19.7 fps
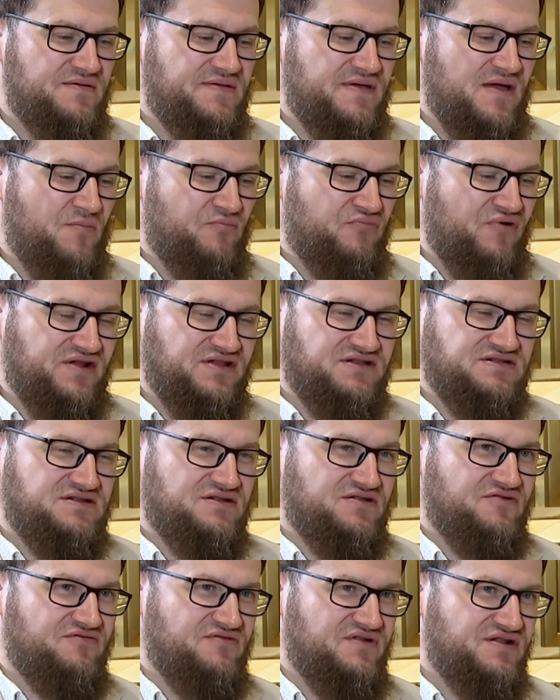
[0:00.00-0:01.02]
they are
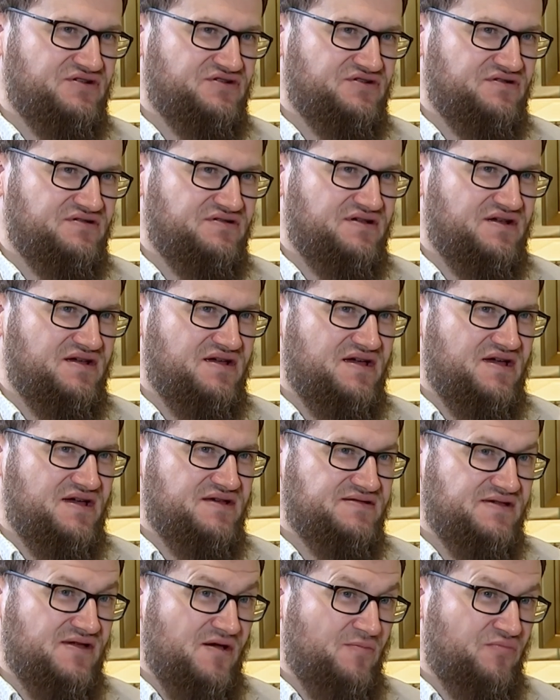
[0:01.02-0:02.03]
practicing the religion,
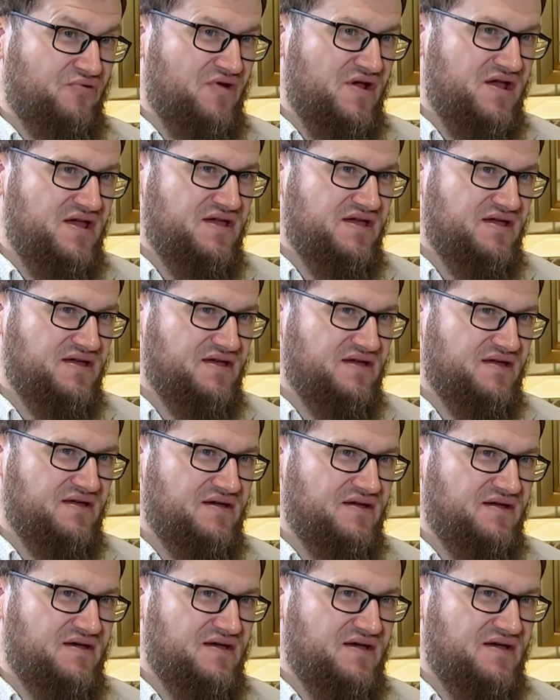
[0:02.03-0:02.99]
they are praying,